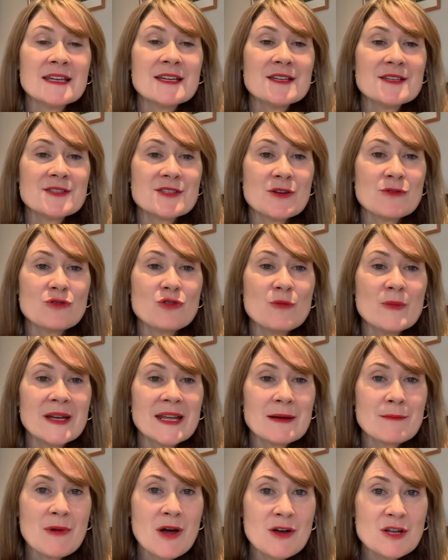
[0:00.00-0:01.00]
So
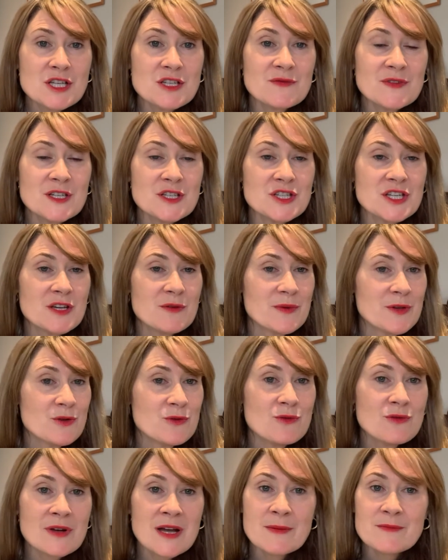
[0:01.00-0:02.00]
normally in March of each year, we
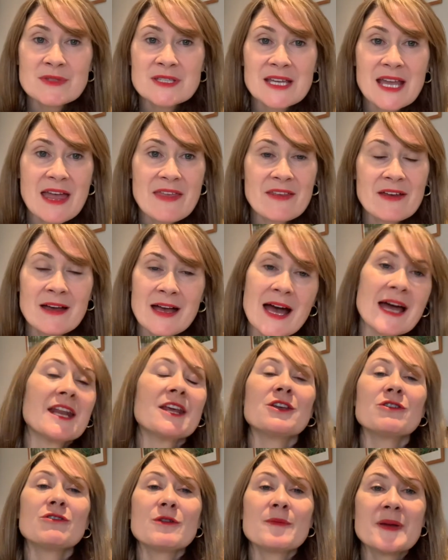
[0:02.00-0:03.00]
all come together at a
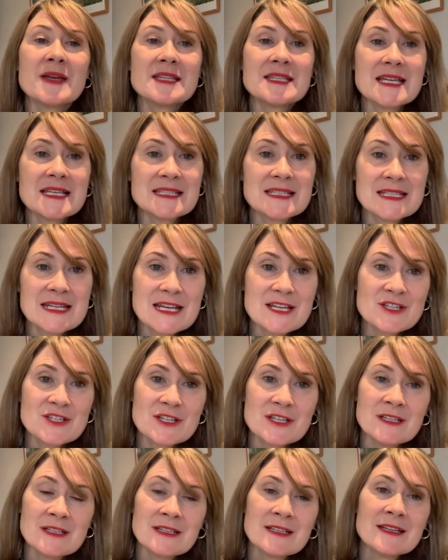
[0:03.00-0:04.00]
European
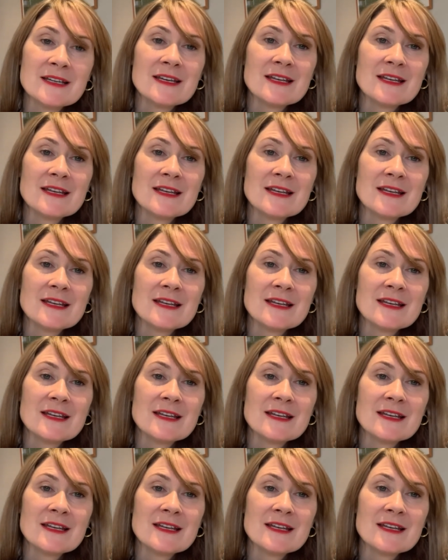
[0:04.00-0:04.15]
destination.